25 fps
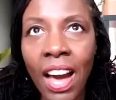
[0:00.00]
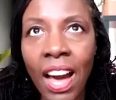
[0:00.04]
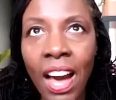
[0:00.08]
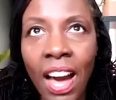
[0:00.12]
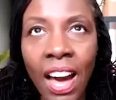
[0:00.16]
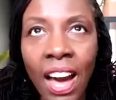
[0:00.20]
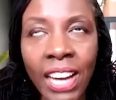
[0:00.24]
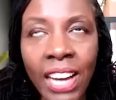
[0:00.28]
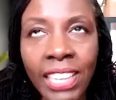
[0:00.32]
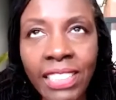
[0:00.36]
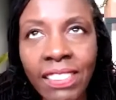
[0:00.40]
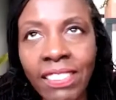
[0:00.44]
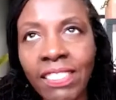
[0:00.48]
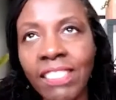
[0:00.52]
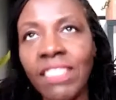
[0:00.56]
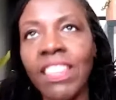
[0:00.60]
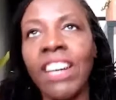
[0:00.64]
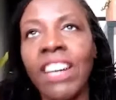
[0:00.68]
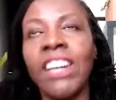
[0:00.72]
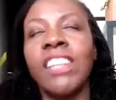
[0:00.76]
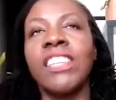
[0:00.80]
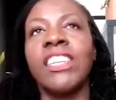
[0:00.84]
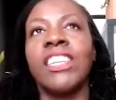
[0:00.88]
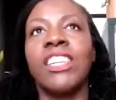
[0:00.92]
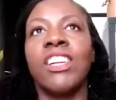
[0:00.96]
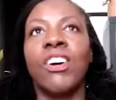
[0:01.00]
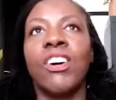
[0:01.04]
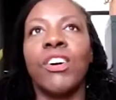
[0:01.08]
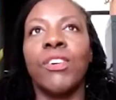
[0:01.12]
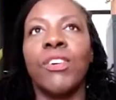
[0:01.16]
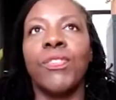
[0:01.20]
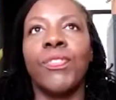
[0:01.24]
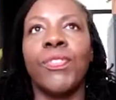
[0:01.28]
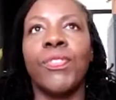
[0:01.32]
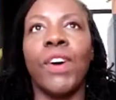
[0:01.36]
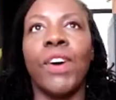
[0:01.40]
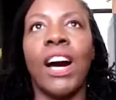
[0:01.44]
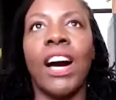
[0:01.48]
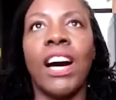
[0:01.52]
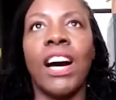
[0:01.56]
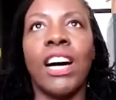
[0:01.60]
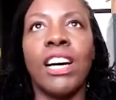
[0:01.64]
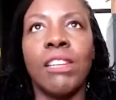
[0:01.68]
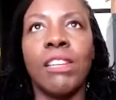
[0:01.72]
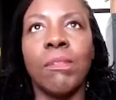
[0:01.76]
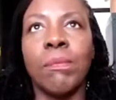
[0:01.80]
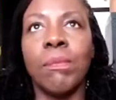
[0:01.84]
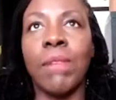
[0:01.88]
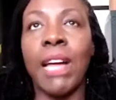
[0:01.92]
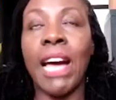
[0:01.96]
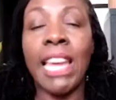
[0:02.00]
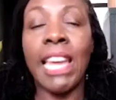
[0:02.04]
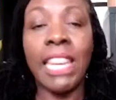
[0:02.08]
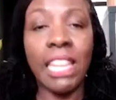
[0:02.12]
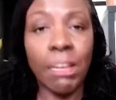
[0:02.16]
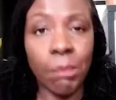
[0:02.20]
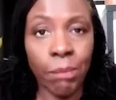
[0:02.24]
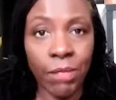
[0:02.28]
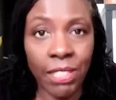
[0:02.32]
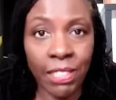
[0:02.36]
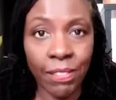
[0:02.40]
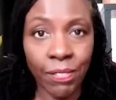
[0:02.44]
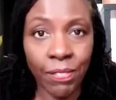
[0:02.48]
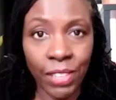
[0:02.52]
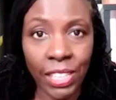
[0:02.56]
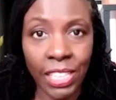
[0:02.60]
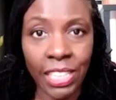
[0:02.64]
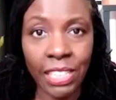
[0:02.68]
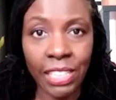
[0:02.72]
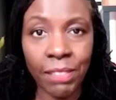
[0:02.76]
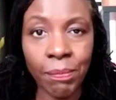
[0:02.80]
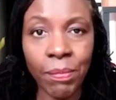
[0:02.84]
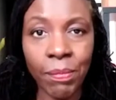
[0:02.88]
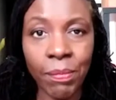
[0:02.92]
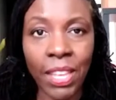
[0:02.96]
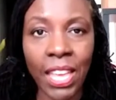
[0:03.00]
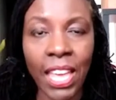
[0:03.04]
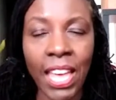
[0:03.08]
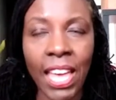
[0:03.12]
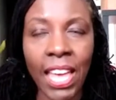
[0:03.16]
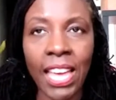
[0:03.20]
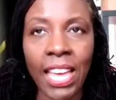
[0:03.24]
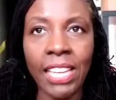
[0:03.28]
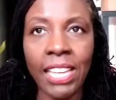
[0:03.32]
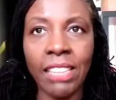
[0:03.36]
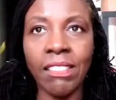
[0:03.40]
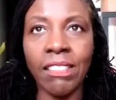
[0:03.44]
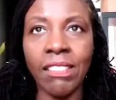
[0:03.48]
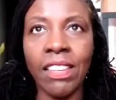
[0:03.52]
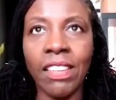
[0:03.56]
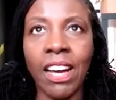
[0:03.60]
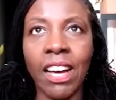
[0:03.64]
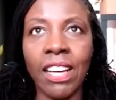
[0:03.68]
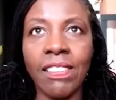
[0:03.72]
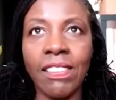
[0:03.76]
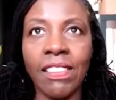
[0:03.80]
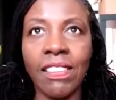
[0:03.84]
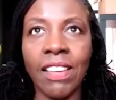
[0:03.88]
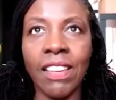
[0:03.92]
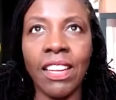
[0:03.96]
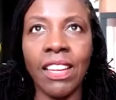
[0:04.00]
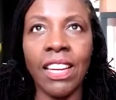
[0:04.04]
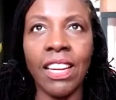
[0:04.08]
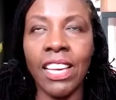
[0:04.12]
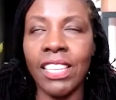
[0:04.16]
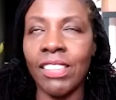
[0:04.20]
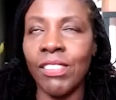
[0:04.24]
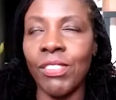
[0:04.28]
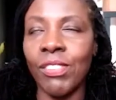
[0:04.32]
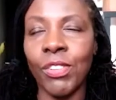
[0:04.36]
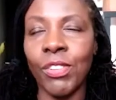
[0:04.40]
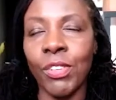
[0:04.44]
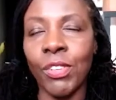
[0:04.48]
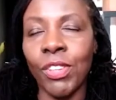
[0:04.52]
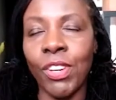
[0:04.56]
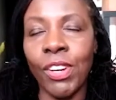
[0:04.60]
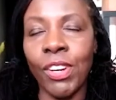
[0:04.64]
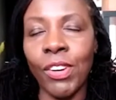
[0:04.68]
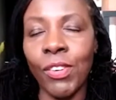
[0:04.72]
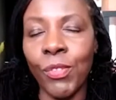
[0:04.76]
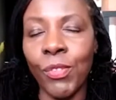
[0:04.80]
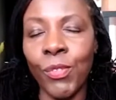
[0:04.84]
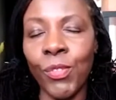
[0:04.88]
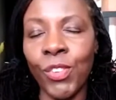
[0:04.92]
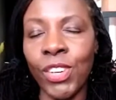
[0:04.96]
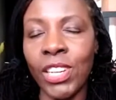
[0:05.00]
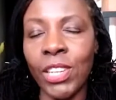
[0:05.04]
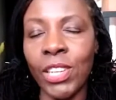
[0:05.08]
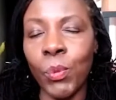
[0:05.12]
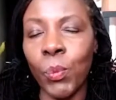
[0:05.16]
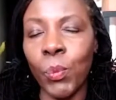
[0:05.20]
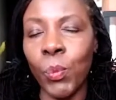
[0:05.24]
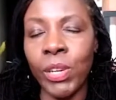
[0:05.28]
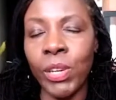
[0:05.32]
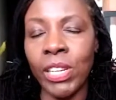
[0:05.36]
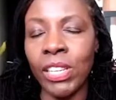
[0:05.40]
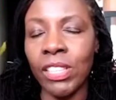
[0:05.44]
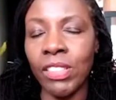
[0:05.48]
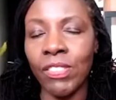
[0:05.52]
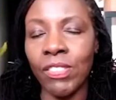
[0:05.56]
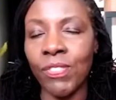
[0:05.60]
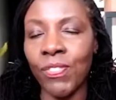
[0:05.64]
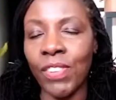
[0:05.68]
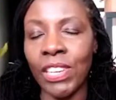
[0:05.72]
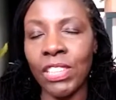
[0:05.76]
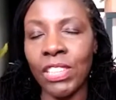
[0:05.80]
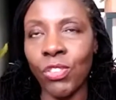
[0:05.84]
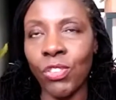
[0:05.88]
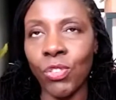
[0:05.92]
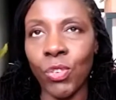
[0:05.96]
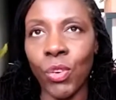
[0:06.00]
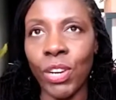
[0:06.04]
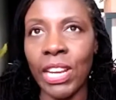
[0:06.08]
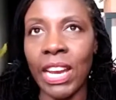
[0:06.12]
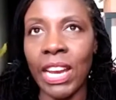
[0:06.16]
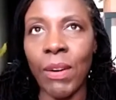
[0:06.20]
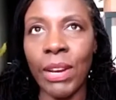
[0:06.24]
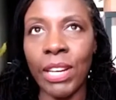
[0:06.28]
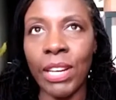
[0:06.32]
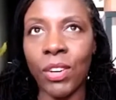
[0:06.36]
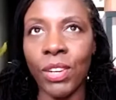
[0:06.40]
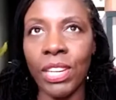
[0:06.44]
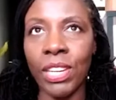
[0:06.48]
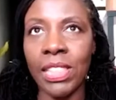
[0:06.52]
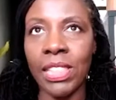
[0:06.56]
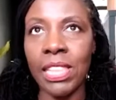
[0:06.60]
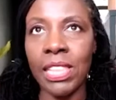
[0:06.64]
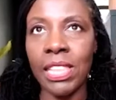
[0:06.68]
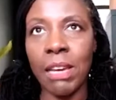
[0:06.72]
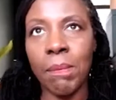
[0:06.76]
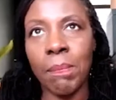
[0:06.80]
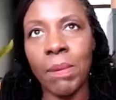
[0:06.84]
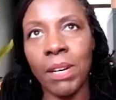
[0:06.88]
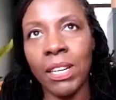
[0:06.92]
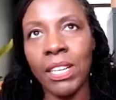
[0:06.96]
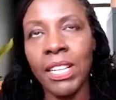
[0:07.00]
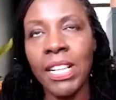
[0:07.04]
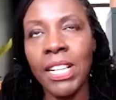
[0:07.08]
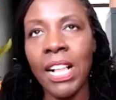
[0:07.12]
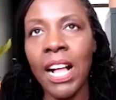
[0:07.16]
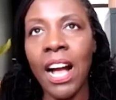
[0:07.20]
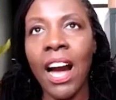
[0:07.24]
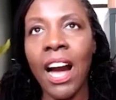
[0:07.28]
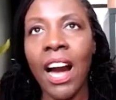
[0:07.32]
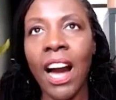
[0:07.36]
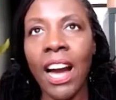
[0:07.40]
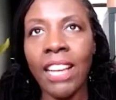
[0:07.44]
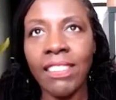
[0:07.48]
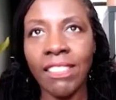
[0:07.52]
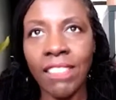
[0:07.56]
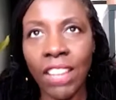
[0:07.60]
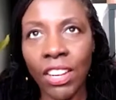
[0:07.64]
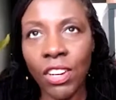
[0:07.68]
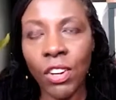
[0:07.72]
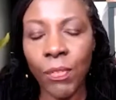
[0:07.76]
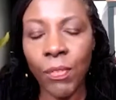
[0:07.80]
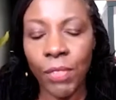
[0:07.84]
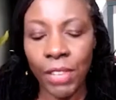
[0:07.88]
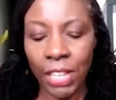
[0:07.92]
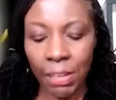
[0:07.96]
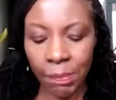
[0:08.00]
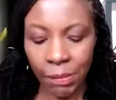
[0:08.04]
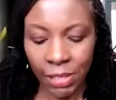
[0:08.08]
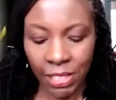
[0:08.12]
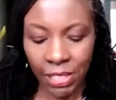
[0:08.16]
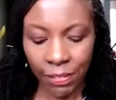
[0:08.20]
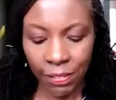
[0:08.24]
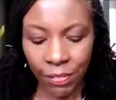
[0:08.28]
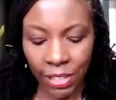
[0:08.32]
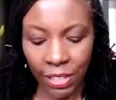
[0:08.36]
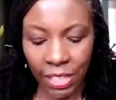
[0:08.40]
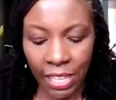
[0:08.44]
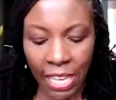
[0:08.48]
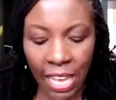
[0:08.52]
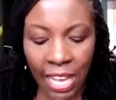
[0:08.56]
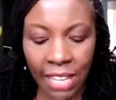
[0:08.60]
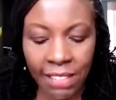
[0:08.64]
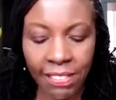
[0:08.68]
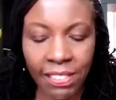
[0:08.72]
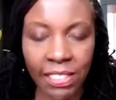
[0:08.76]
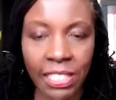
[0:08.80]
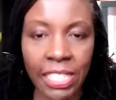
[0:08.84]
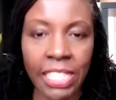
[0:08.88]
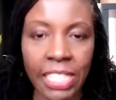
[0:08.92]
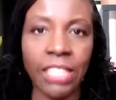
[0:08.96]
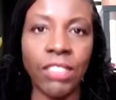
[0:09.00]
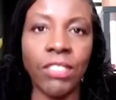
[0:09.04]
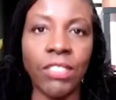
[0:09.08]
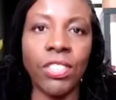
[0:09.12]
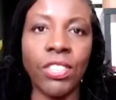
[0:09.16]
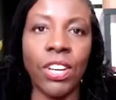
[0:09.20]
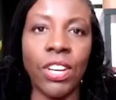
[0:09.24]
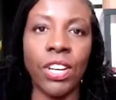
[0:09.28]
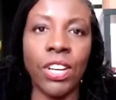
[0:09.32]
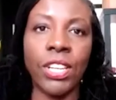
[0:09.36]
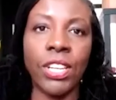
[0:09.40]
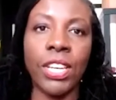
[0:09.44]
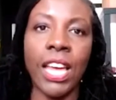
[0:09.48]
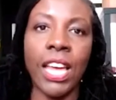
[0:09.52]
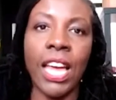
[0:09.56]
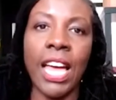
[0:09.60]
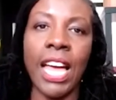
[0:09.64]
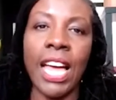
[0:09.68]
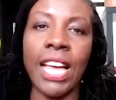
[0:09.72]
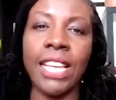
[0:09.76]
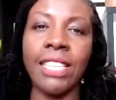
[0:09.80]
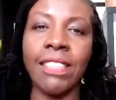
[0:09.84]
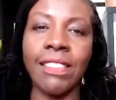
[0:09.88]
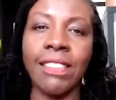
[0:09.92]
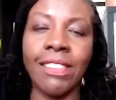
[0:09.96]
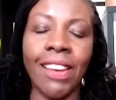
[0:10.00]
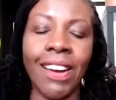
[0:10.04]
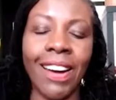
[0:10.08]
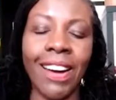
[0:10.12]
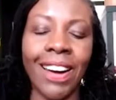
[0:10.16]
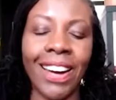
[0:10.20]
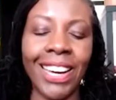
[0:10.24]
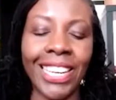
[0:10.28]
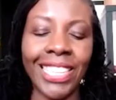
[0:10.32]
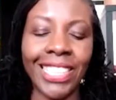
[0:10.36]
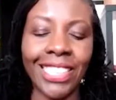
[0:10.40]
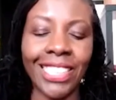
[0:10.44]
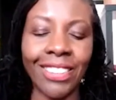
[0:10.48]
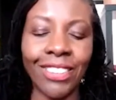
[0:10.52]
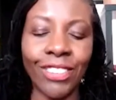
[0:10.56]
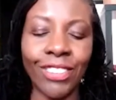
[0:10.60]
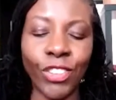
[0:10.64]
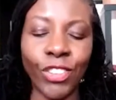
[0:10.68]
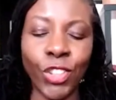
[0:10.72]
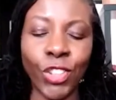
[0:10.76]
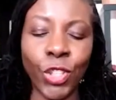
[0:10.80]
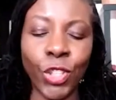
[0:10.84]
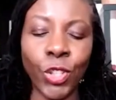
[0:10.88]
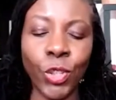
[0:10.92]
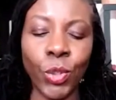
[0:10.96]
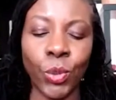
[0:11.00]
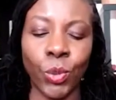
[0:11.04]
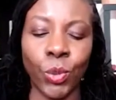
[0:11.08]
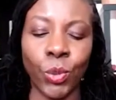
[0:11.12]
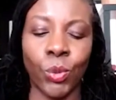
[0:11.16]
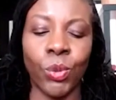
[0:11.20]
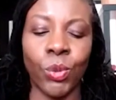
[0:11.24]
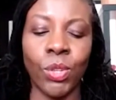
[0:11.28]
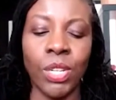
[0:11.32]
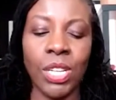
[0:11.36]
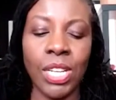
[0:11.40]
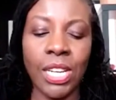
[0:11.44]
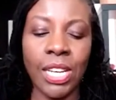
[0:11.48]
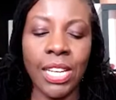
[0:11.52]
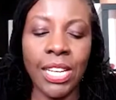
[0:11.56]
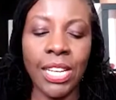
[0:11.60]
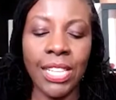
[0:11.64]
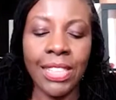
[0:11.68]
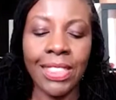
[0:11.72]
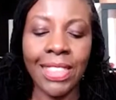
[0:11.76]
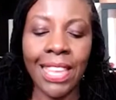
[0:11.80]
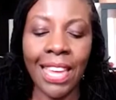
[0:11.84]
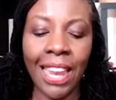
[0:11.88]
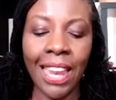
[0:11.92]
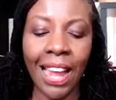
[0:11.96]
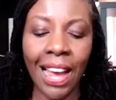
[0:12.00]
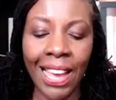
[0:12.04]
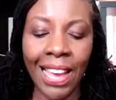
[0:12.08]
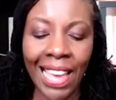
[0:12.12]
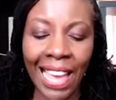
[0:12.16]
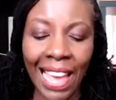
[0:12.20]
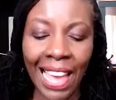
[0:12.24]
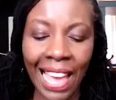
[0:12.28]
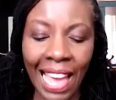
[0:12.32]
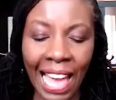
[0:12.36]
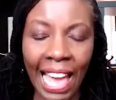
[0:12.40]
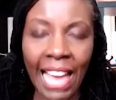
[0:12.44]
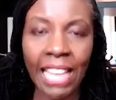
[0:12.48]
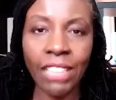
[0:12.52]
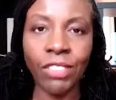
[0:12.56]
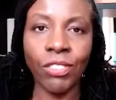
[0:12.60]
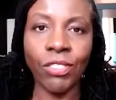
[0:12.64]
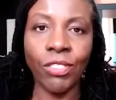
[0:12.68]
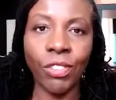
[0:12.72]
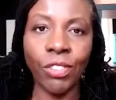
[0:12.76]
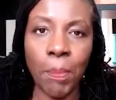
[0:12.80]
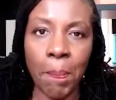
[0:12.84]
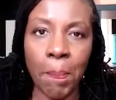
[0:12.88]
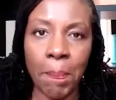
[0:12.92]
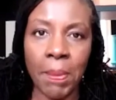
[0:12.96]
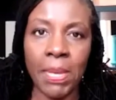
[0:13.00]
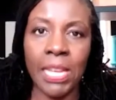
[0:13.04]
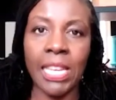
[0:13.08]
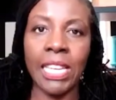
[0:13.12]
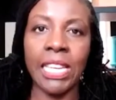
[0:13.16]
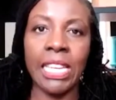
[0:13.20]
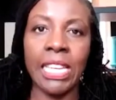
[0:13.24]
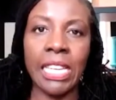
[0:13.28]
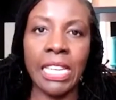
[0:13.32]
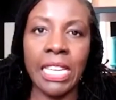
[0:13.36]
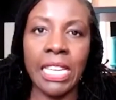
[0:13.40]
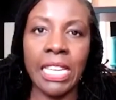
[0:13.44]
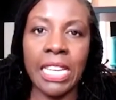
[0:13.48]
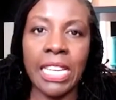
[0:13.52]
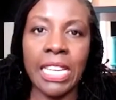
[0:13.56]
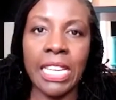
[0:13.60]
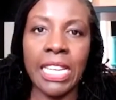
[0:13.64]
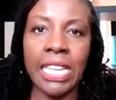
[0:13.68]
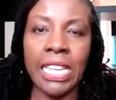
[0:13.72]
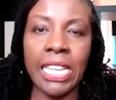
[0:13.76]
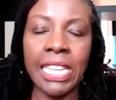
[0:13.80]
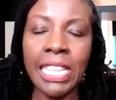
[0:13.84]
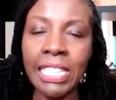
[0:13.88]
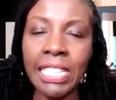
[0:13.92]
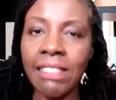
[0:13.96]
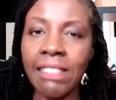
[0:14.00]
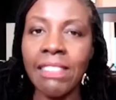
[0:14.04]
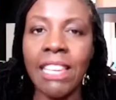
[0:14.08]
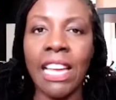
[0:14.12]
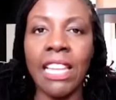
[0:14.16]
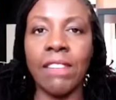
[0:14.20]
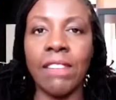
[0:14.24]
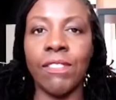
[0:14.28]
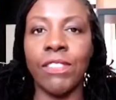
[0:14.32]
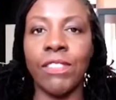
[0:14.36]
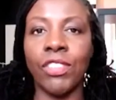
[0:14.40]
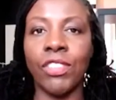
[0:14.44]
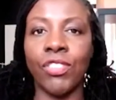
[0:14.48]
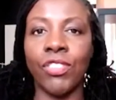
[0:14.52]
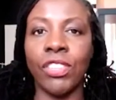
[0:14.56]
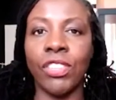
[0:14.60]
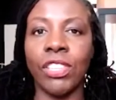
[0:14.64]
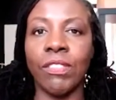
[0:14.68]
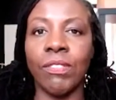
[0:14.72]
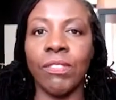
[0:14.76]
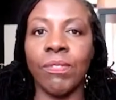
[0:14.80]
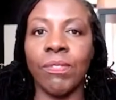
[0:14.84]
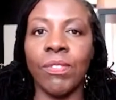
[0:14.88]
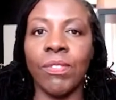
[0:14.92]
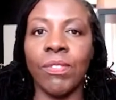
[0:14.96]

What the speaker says: I started off at MTV, and it's a really weird, funny story how I got in there, but I started off at MTV as an intern, and I knew that I had to be in television